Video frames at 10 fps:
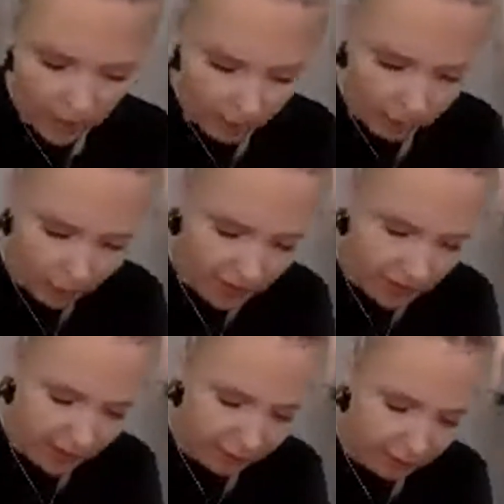Put
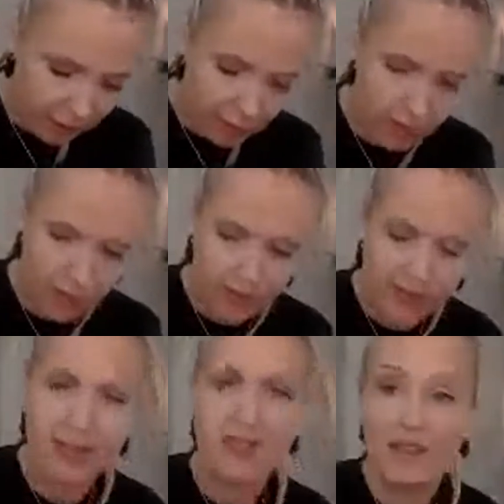enough glue so it
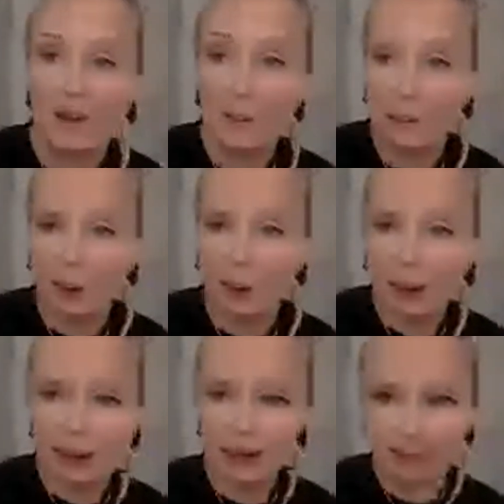sticks on
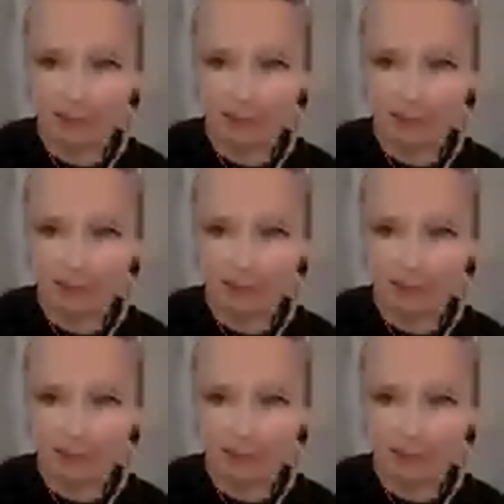properly.